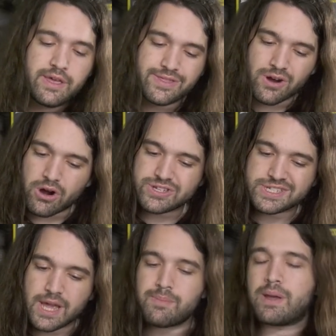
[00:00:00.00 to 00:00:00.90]
There are
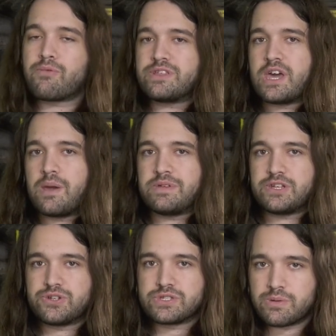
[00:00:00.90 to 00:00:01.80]
some memory timing
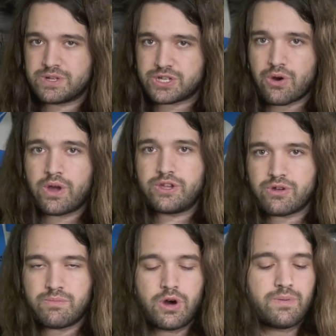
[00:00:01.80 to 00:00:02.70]
issues I'll be showing you in a